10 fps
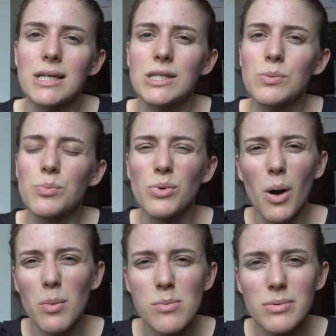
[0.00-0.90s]
is
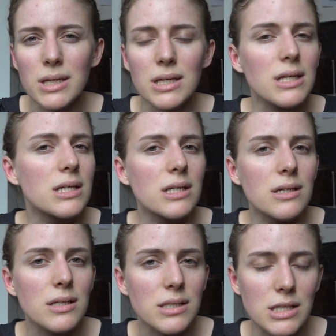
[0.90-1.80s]
probably
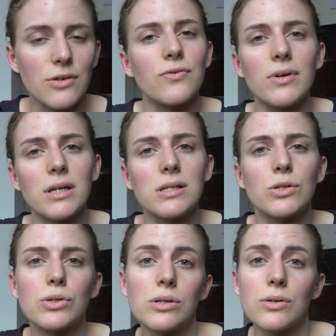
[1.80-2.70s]
different
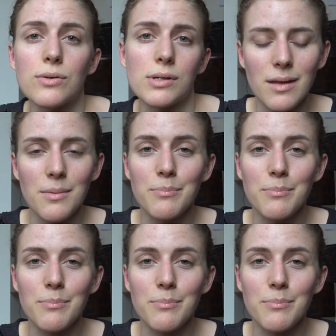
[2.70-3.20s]
to yours.